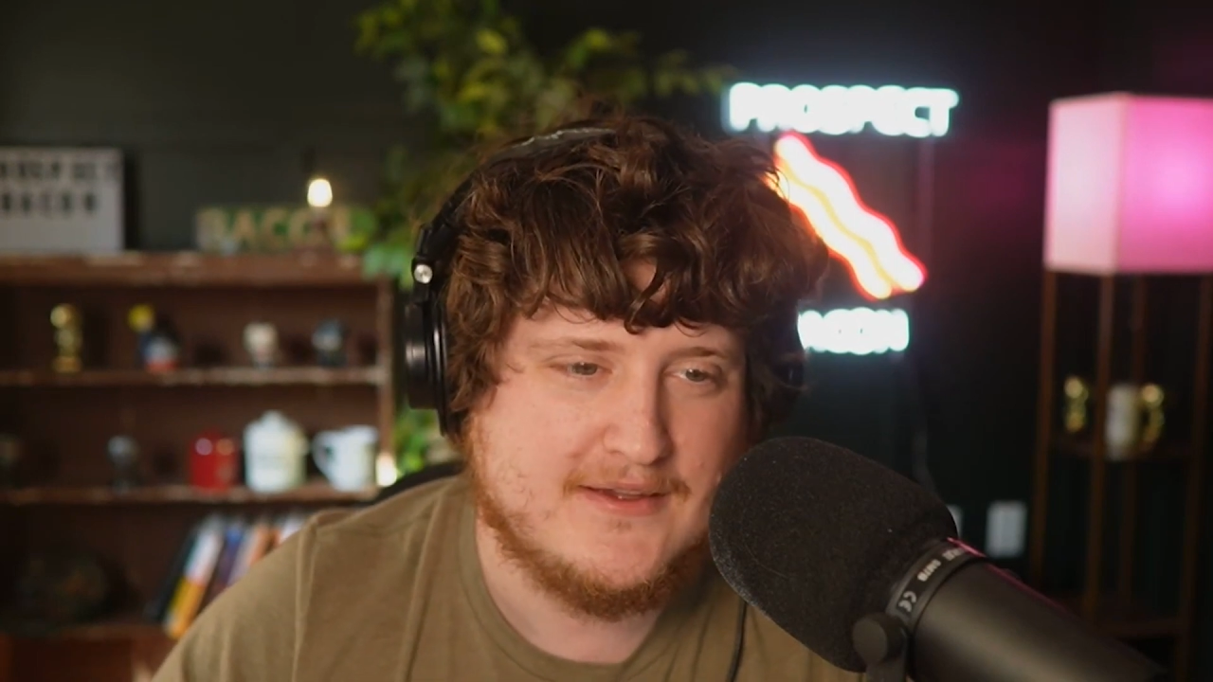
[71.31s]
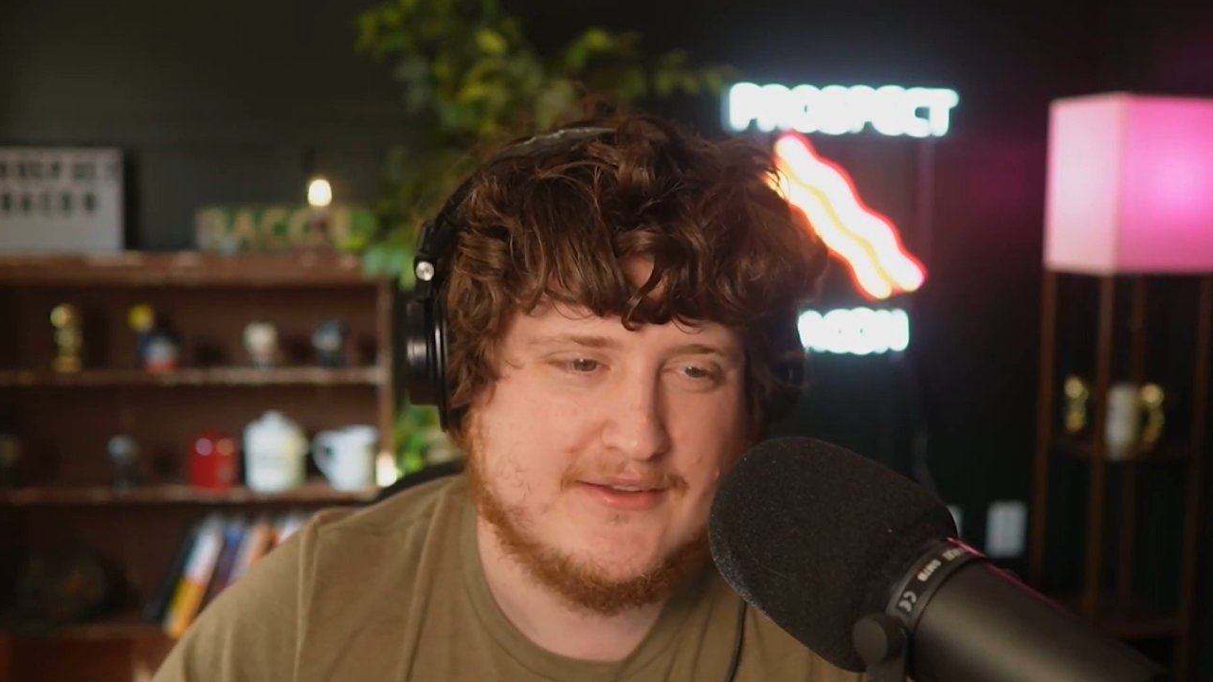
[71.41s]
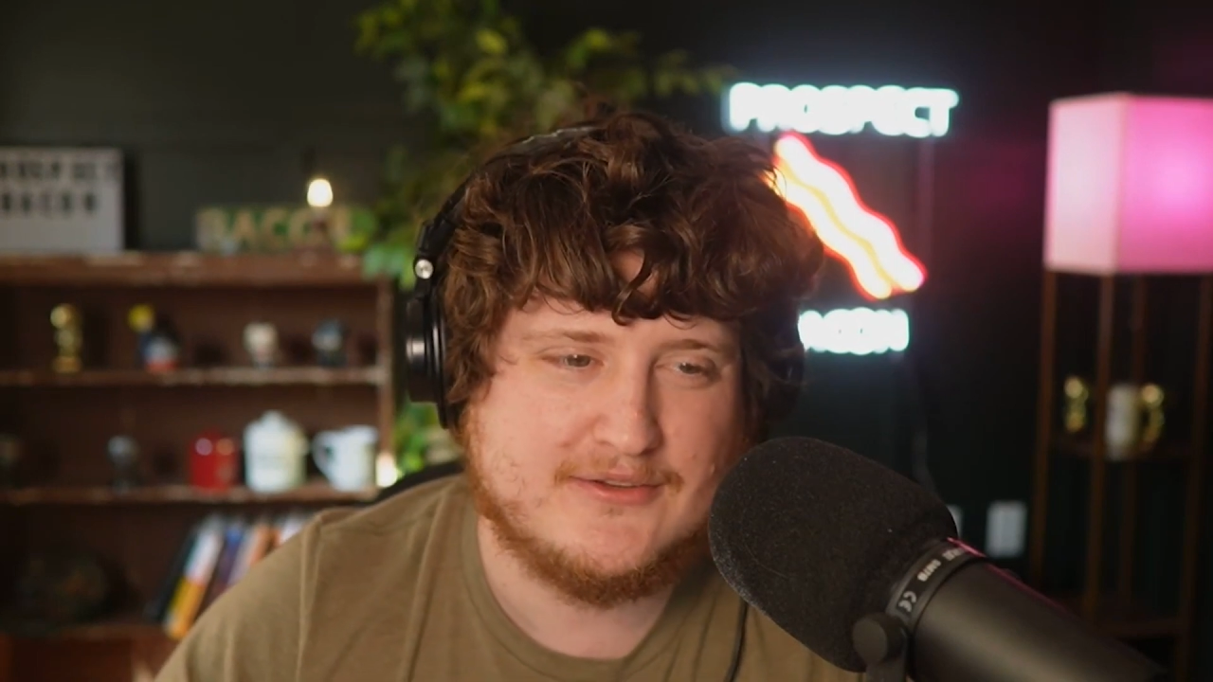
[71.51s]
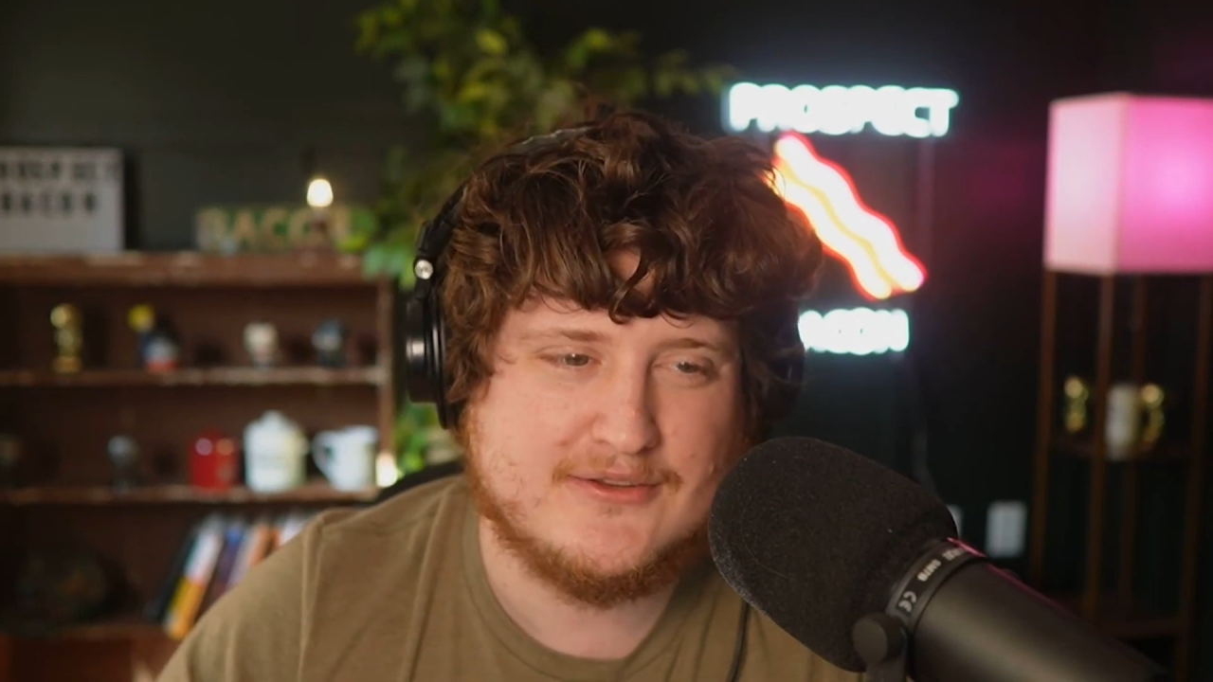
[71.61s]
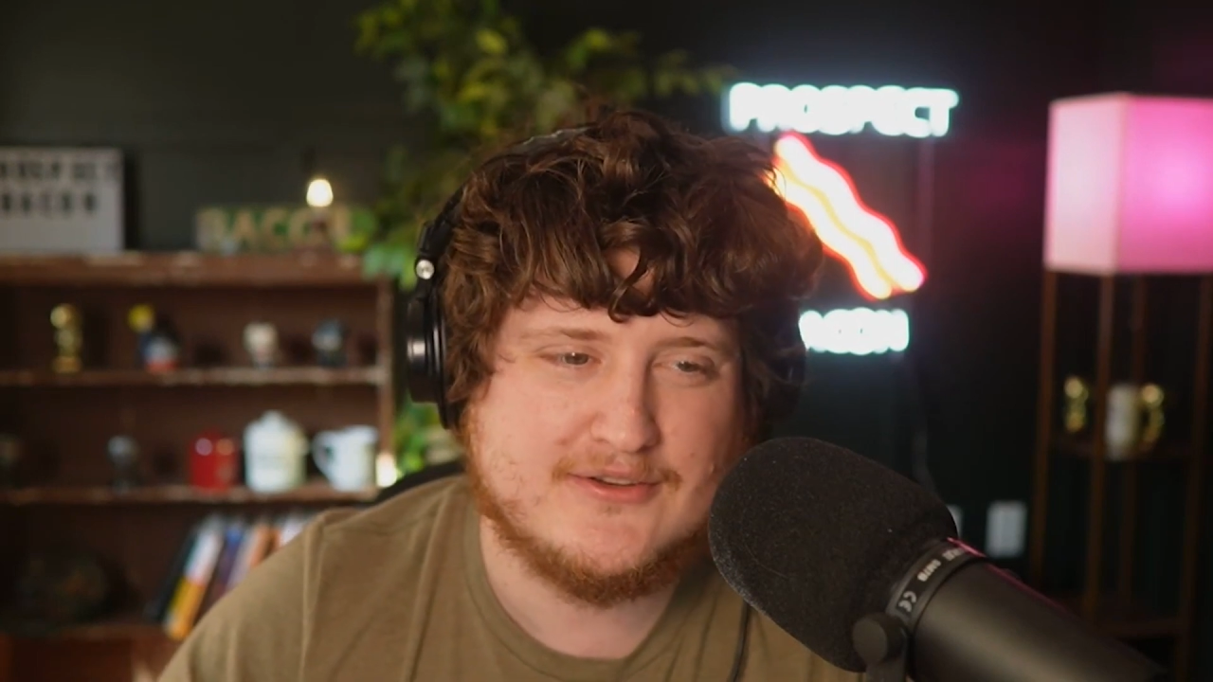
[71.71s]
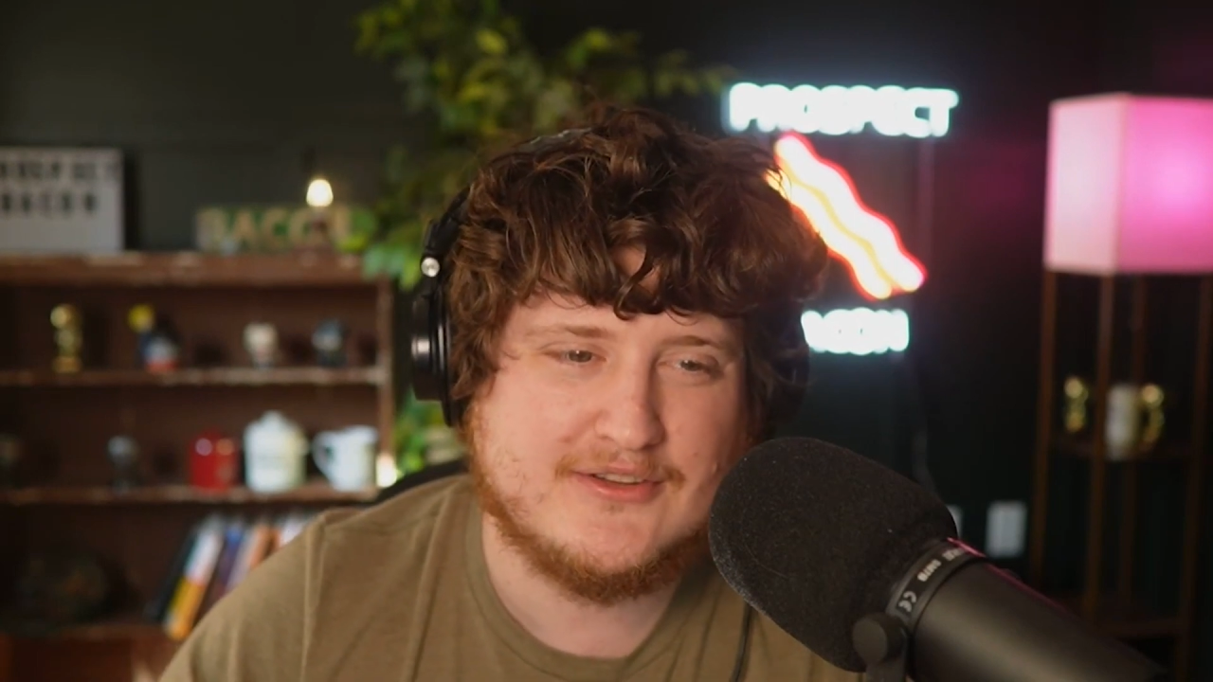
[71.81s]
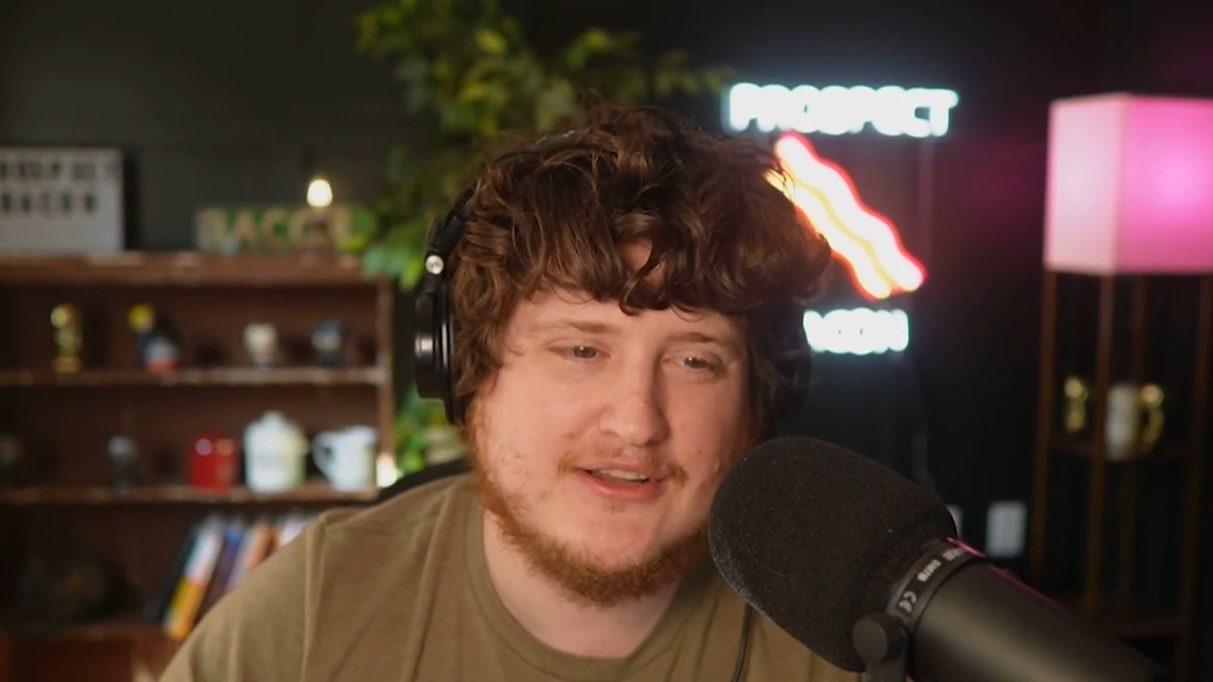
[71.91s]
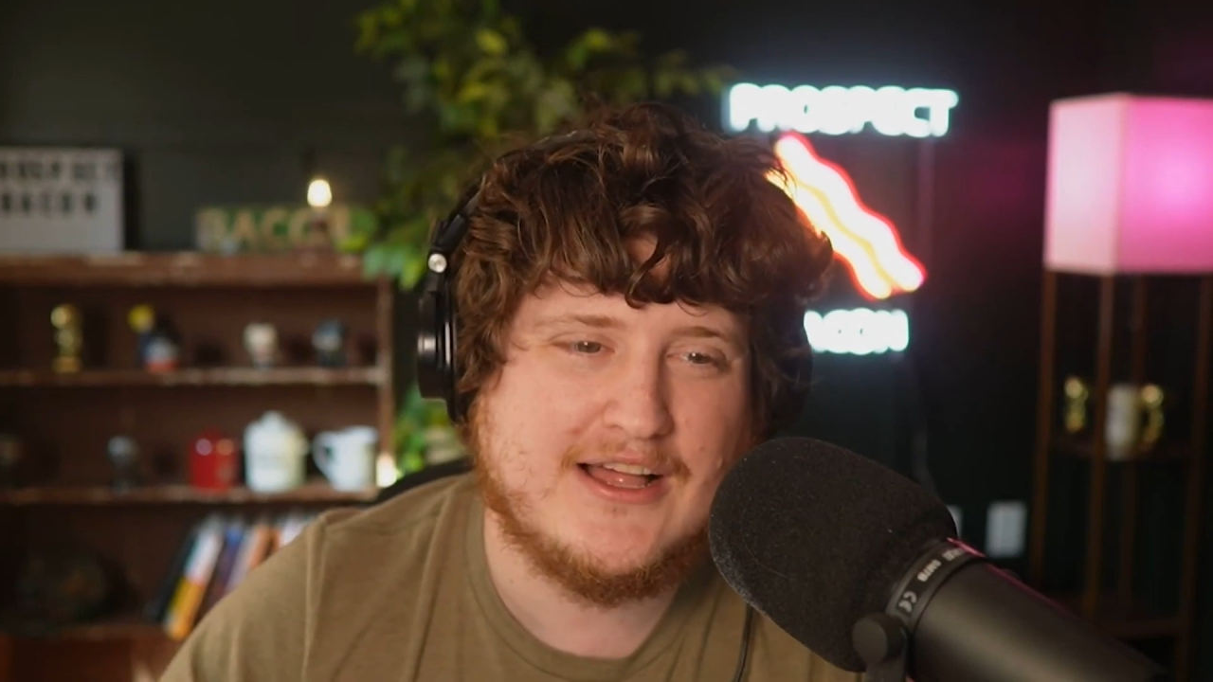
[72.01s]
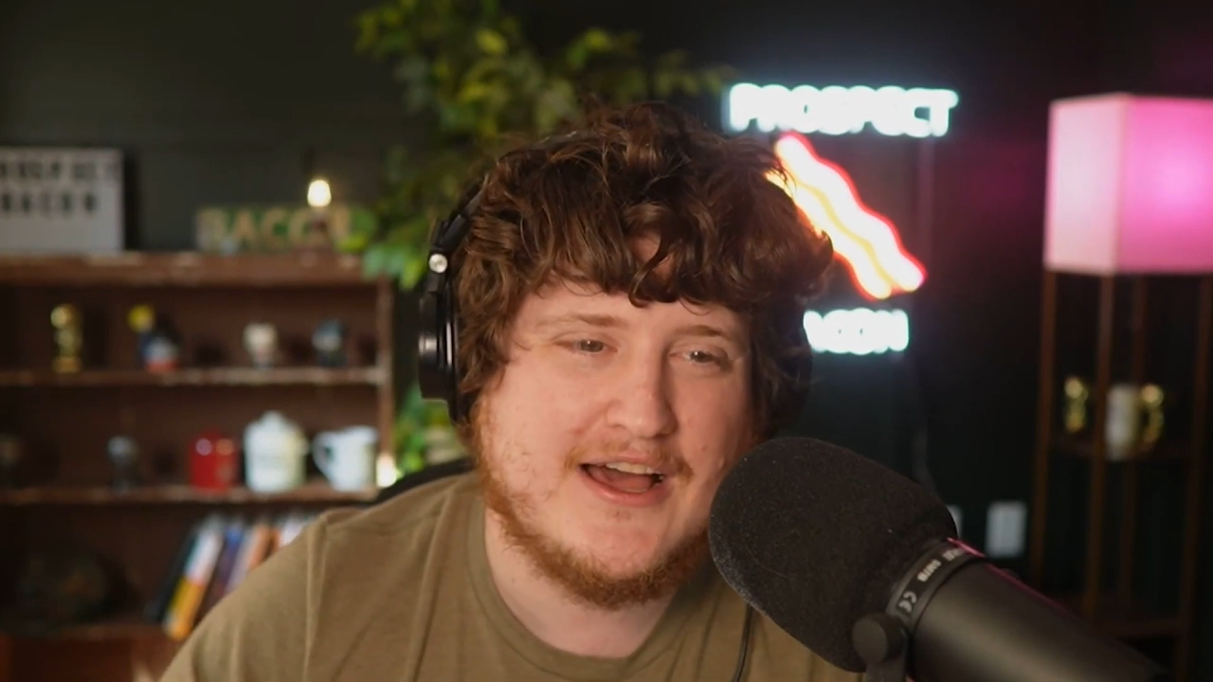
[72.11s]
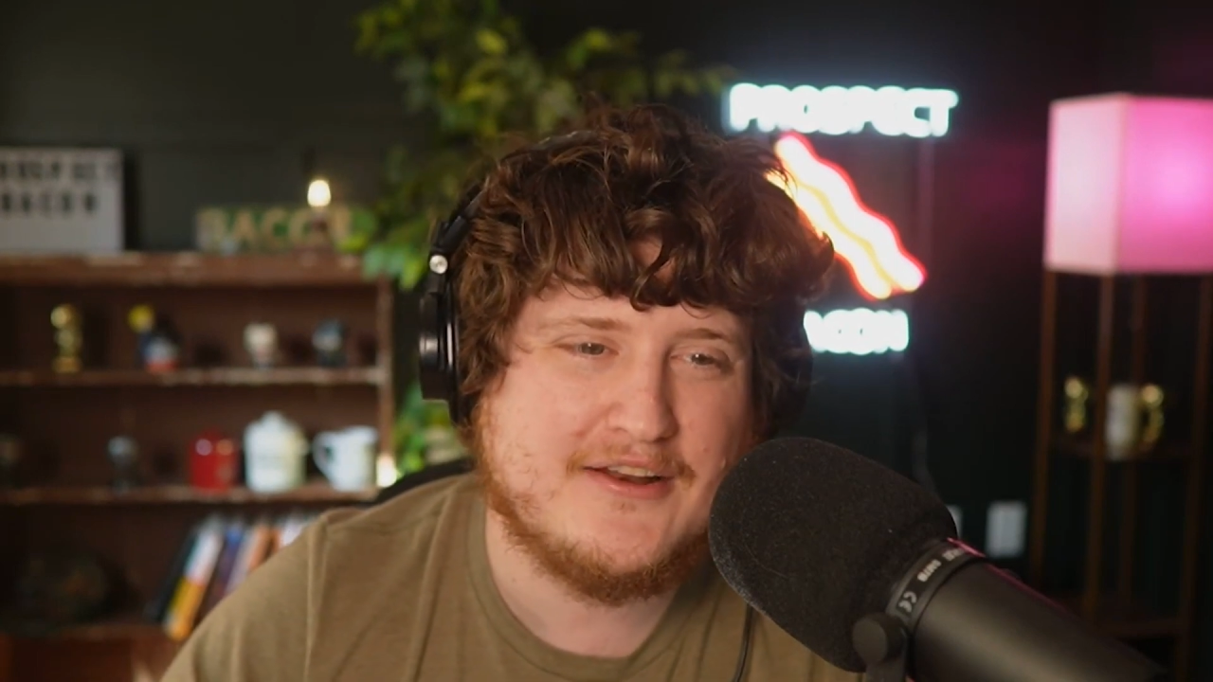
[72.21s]
So there's a
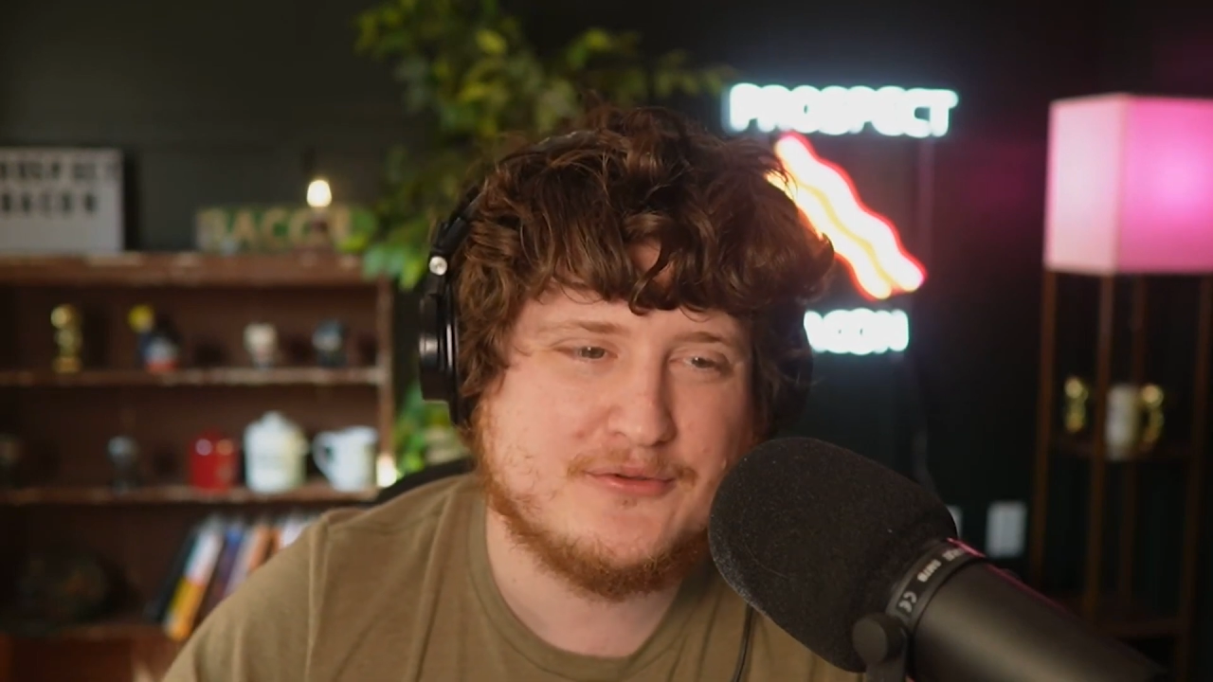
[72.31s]
lot